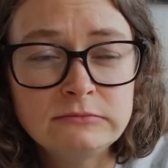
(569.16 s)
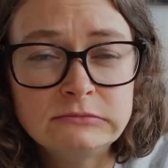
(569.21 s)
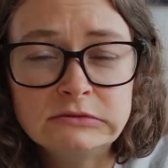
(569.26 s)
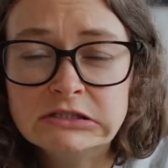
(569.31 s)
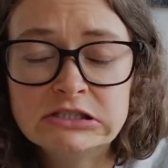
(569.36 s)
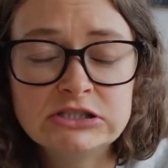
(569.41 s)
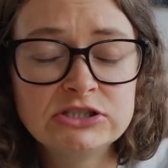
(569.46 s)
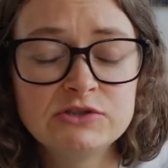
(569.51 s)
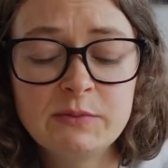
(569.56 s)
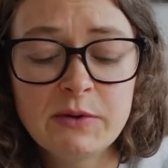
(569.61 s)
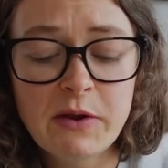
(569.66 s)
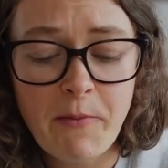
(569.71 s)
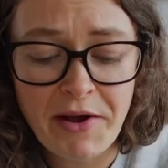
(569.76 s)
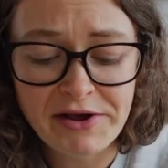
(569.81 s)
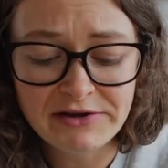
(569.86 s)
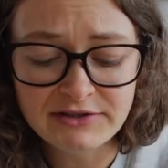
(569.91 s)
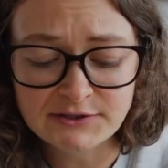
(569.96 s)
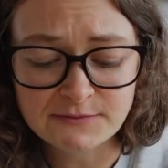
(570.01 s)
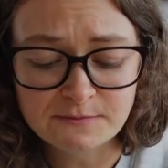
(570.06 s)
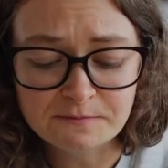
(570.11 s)
It'd just be
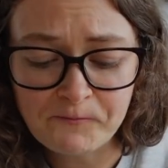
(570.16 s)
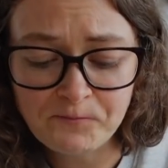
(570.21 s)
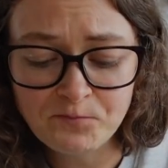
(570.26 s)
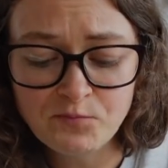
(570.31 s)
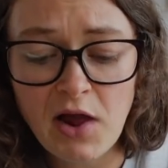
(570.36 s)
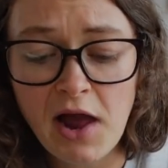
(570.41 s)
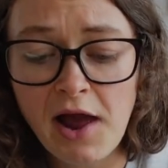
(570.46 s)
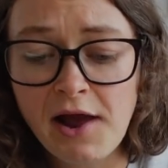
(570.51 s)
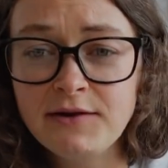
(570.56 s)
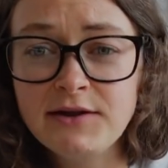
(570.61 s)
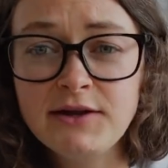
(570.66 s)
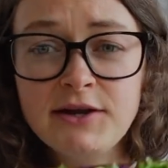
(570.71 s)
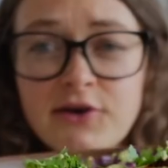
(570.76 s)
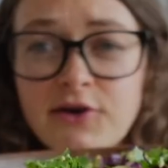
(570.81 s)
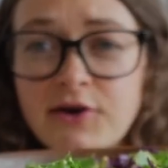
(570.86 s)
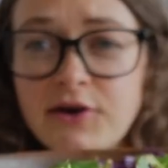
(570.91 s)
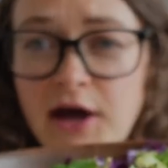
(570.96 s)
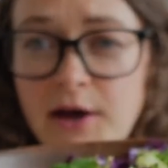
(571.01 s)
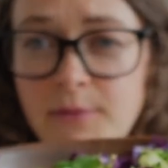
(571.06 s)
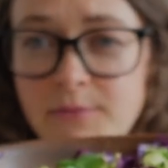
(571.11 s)
amazing. And any
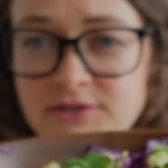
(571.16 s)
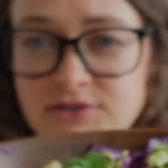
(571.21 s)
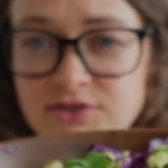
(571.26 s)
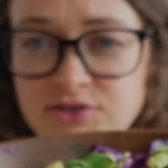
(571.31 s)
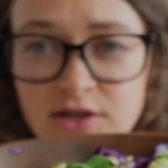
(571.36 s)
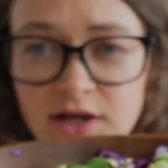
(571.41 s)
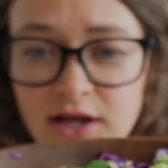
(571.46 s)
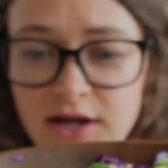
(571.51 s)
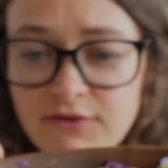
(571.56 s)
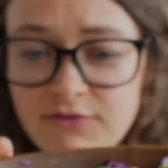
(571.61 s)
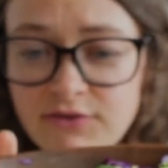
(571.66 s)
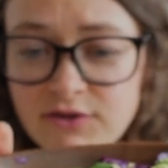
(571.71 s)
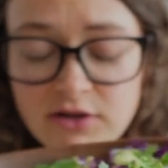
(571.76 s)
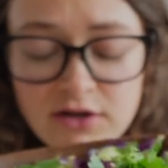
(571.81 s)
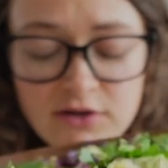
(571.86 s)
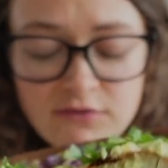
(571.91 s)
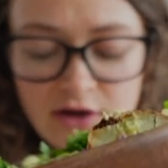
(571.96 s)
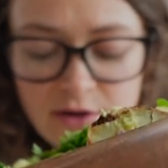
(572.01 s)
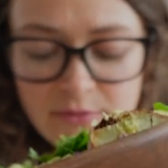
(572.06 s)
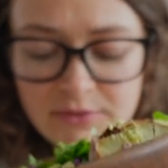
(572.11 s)
kind of hummus. And if I didn't
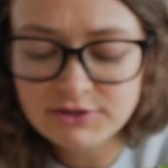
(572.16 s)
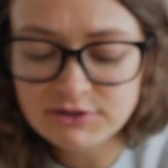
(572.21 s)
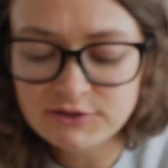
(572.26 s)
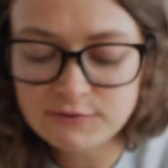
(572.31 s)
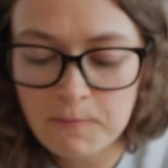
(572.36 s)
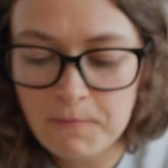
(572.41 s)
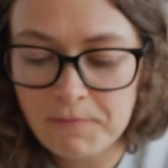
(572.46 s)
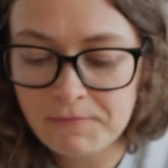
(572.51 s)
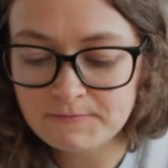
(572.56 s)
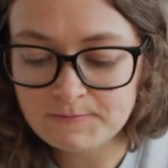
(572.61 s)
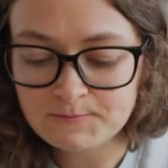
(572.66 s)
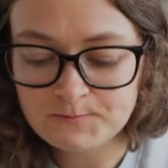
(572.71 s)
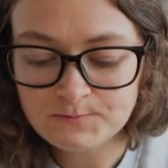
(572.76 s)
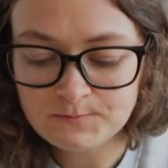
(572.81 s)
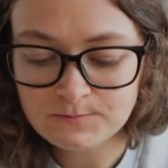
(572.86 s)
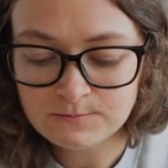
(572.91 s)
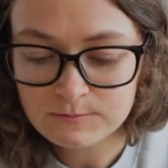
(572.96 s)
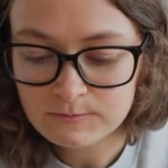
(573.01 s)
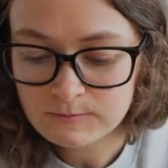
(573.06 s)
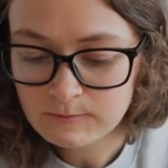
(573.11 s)
have hummus,
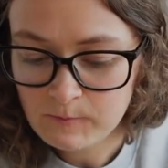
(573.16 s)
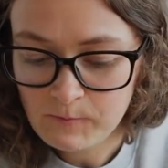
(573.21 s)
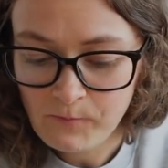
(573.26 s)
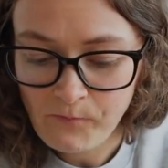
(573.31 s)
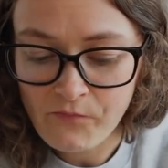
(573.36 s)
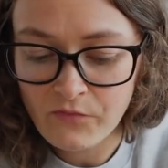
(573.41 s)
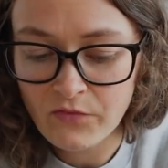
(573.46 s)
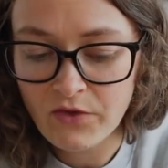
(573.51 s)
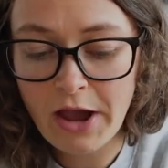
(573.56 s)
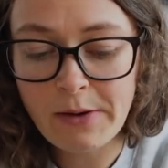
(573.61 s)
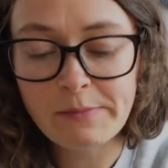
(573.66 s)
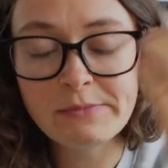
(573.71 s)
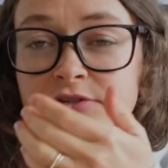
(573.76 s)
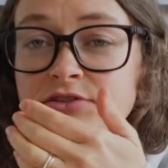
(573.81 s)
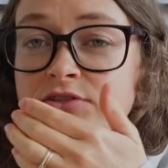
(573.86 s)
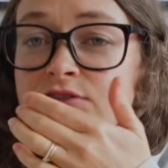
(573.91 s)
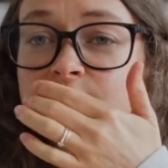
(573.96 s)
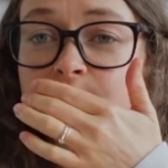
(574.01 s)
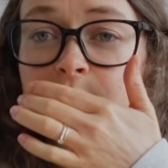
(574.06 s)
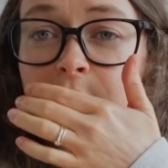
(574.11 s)
I'd be
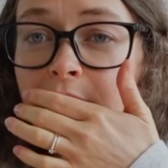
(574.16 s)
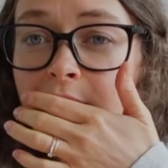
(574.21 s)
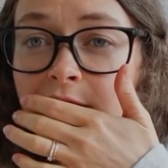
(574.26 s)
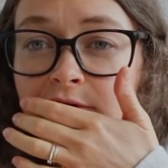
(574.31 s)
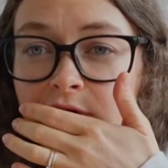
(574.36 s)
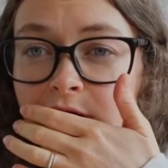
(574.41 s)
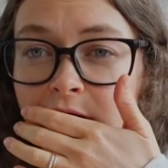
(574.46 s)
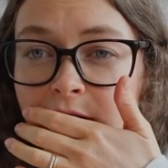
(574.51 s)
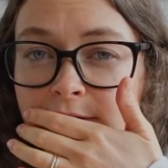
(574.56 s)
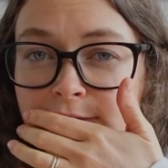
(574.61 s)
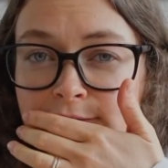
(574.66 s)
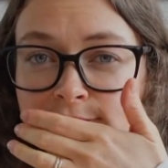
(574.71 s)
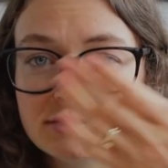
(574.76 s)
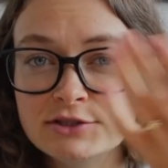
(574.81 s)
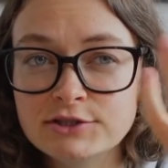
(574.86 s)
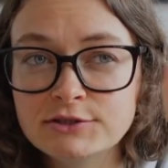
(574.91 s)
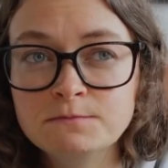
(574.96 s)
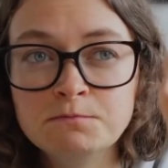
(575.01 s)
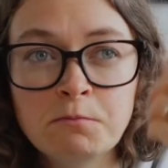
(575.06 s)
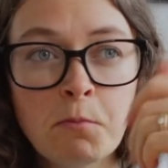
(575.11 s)
using some kind of avocado.
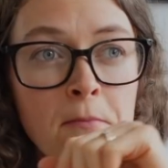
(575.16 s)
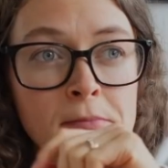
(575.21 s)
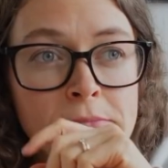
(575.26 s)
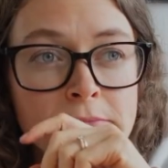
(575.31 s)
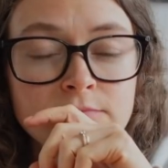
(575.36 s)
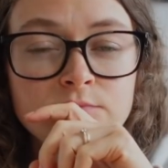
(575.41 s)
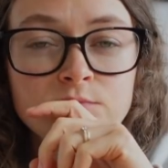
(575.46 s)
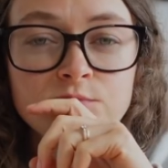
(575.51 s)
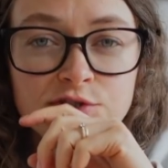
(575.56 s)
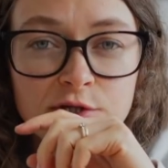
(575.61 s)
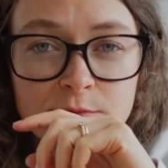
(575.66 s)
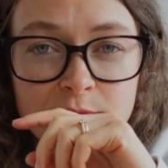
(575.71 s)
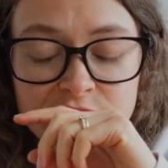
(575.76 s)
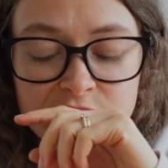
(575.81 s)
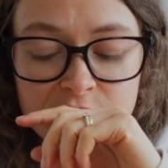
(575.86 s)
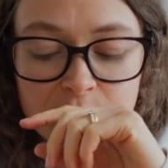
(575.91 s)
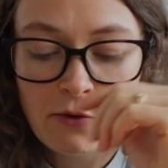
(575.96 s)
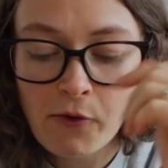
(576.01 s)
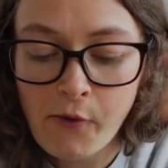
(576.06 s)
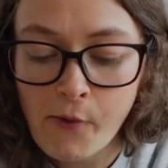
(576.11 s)
So, super
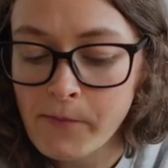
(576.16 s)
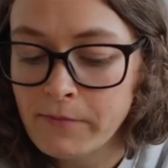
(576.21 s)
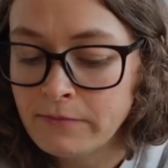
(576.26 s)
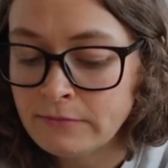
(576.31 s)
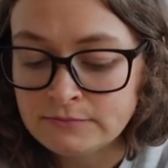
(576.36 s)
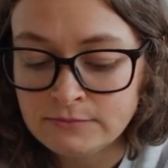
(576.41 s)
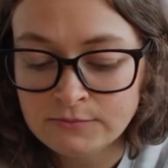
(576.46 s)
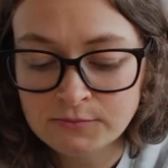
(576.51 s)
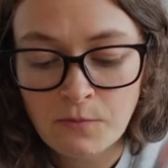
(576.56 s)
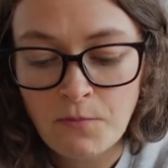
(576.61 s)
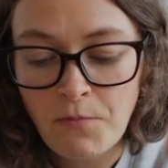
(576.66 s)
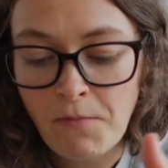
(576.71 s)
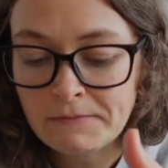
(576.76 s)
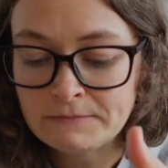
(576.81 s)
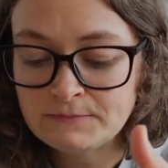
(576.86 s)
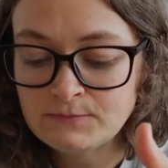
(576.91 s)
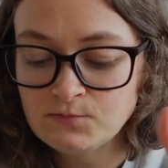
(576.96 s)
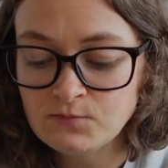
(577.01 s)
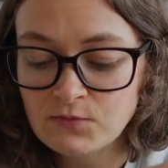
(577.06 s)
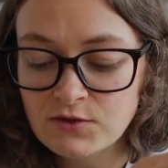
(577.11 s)
simple.
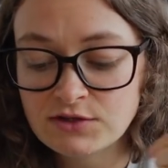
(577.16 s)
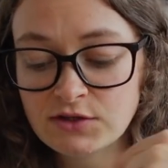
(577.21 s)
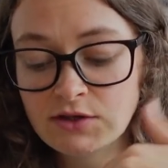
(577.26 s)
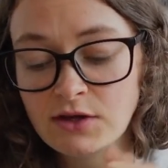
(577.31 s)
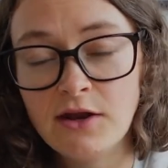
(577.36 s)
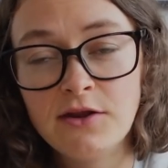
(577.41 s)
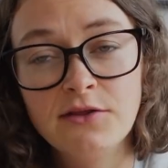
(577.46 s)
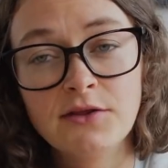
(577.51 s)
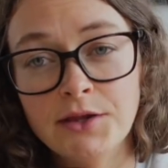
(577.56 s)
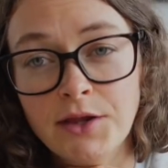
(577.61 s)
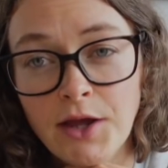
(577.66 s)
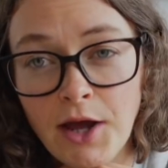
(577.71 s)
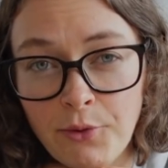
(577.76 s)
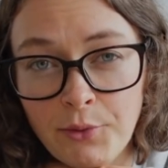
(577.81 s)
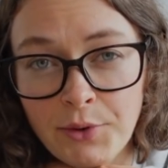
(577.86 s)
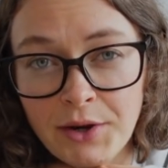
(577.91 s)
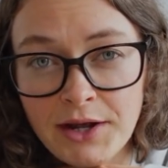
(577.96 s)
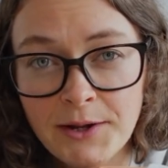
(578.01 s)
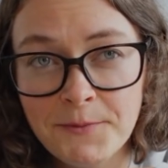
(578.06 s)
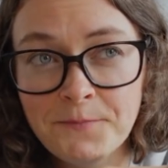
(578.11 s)
This is the kind of thing that I
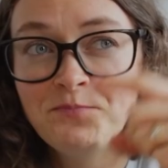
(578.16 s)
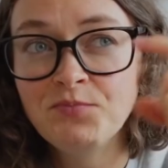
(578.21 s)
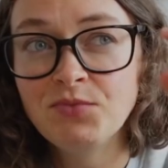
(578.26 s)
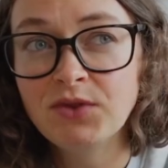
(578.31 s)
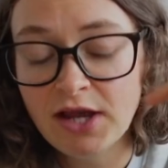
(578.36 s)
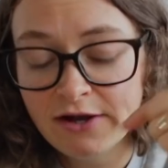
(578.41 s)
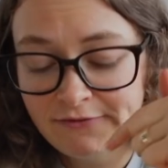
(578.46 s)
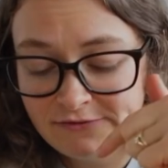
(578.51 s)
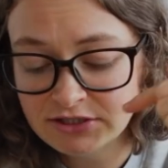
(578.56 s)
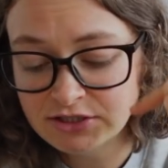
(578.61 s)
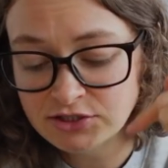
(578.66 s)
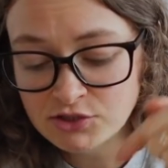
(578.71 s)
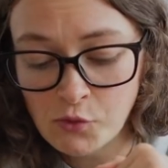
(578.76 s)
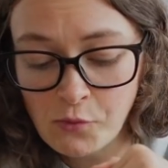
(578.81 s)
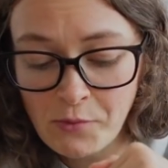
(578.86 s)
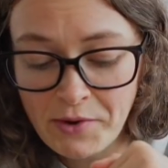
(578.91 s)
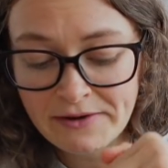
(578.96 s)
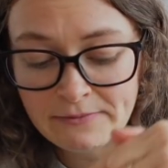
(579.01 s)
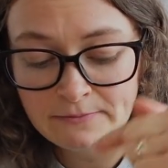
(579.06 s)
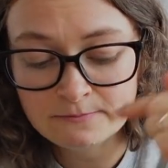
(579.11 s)
would eat every single
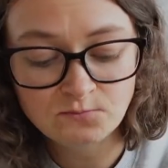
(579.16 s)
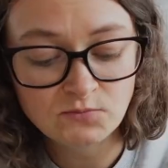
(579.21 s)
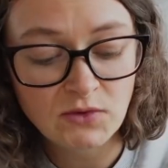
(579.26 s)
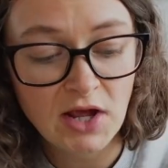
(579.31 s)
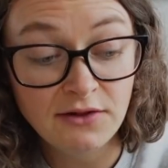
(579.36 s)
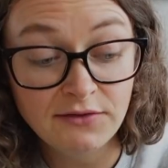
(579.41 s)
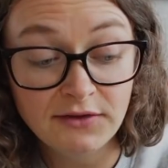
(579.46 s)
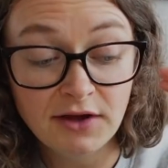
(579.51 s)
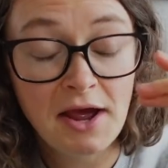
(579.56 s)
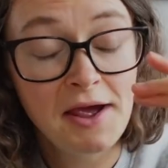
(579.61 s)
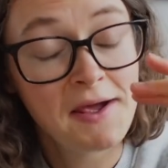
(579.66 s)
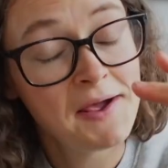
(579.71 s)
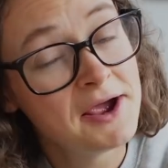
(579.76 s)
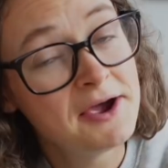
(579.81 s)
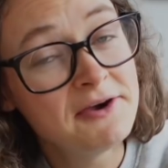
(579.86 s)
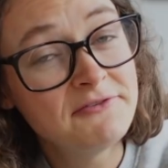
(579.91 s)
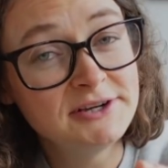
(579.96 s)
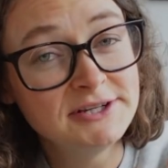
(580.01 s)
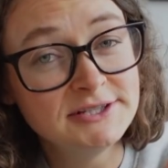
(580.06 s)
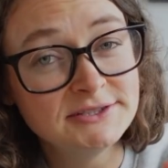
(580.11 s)
week. And I
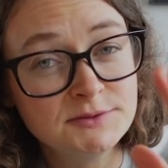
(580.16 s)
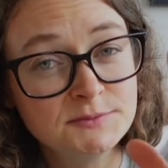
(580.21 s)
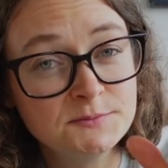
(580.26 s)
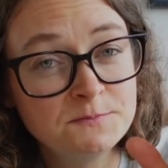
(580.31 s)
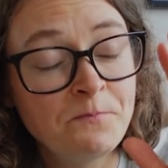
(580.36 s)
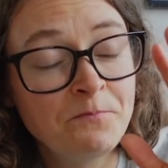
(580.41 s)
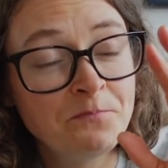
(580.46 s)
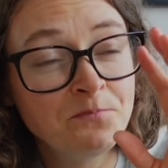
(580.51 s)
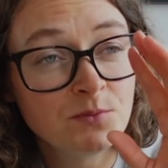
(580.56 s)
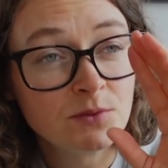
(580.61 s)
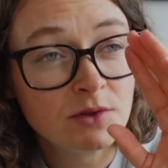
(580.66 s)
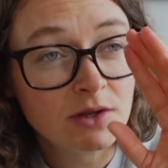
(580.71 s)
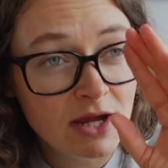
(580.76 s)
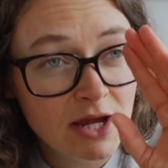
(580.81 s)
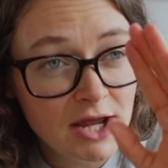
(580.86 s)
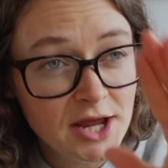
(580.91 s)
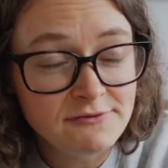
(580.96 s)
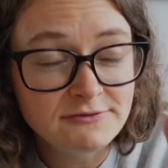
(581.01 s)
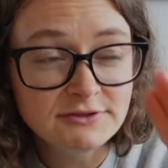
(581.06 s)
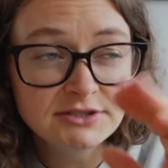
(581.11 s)
have eaten
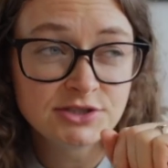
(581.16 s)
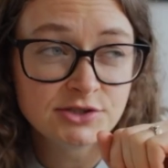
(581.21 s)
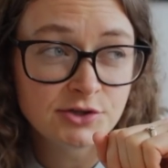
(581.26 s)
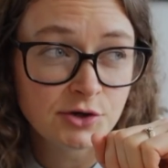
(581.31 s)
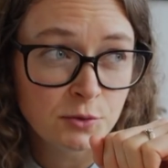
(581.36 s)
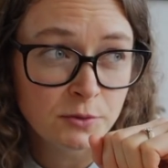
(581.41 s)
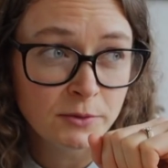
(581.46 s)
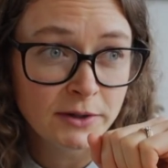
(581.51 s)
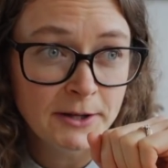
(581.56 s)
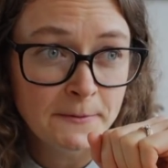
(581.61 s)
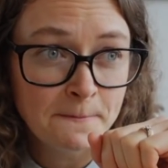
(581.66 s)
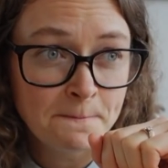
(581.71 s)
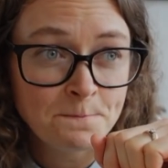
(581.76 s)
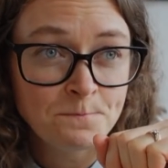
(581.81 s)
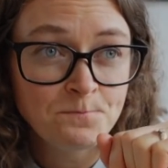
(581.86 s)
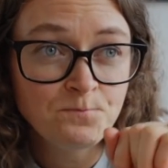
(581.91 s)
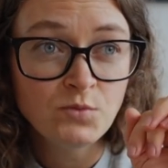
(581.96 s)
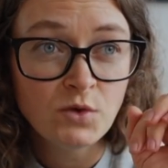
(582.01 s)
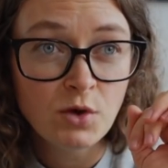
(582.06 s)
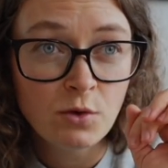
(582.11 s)
every single week
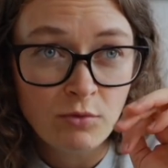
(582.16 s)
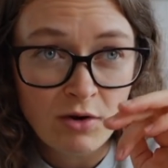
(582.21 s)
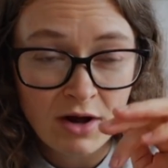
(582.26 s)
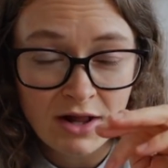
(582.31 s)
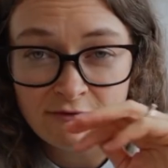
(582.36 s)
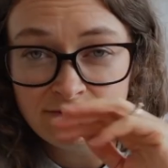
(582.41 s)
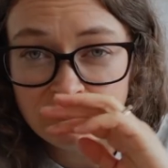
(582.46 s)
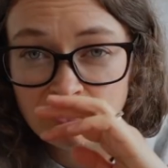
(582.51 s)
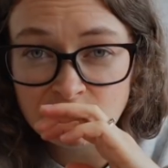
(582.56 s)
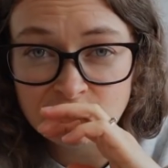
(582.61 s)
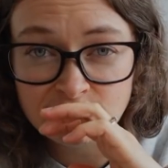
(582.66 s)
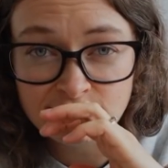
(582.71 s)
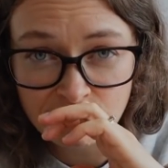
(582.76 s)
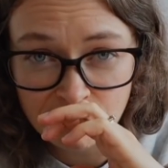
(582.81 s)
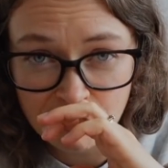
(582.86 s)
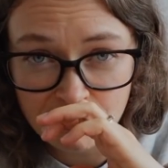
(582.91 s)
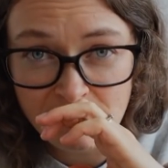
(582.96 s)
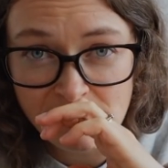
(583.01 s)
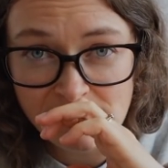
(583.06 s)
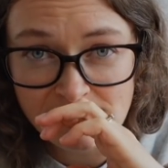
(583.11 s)
while I've lost
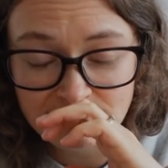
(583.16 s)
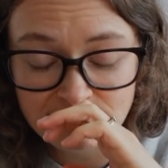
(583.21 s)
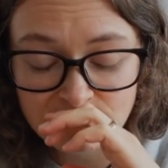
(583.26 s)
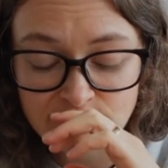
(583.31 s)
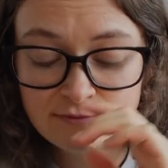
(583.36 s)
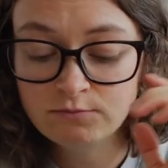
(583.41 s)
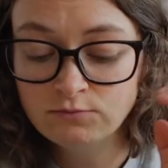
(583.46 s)
40 pounds.